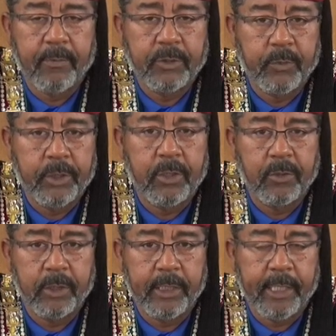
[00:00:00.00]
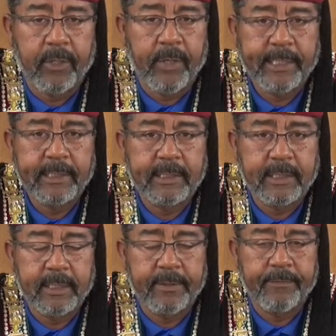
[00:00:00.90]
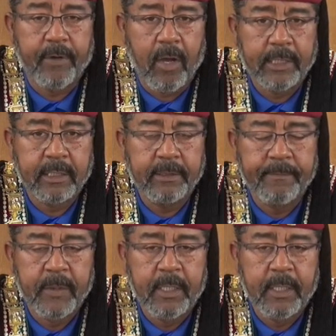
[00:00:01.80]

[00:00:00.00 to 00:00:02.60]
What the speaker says: which we'll hold in the Oasis of Austin.